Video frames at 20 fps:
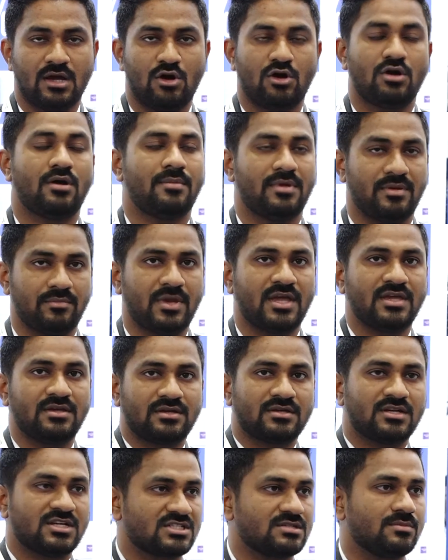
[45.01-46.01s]

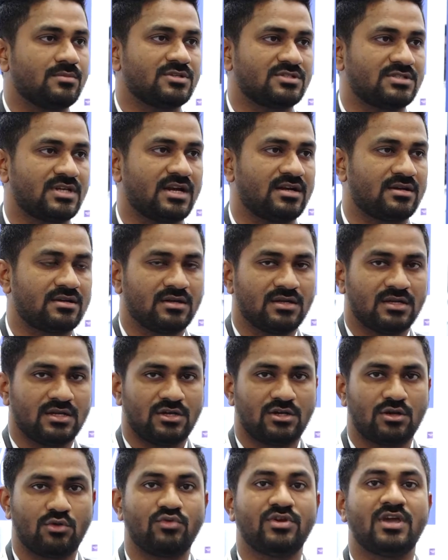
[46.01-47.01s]
my customers, that,
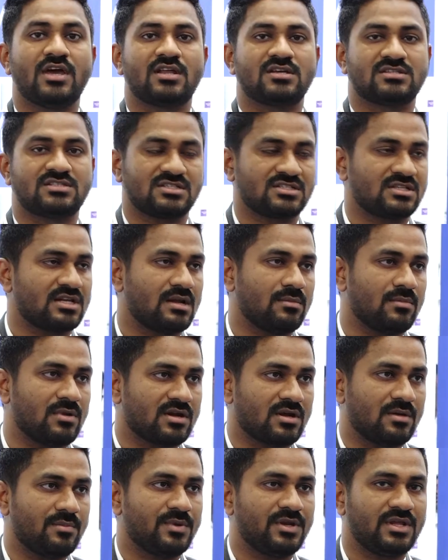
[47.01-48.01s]
you know, we are a
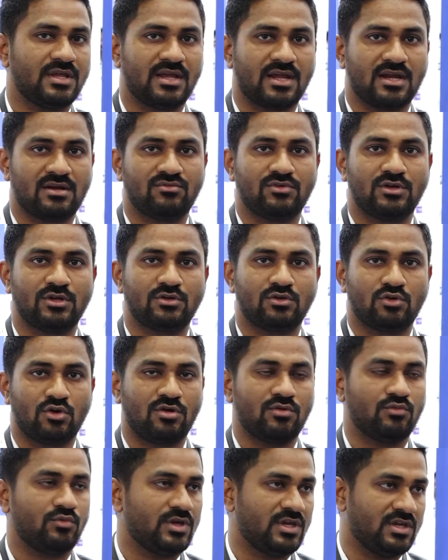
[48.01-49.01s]
sustainable company and
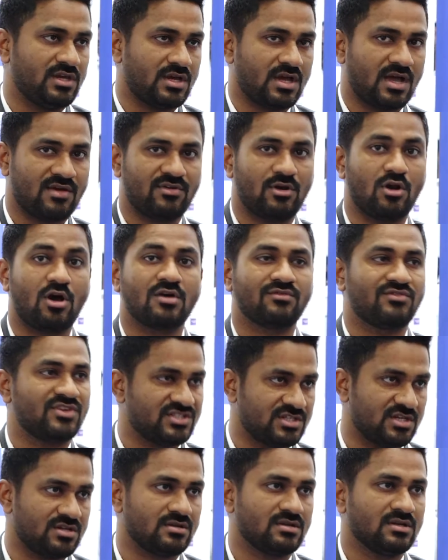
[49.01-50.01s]
we have a long
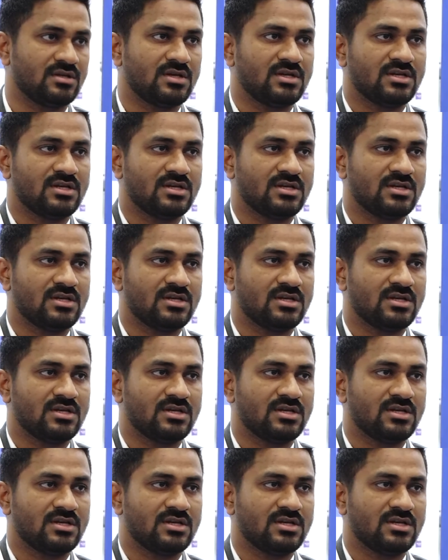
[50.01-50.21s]
vision.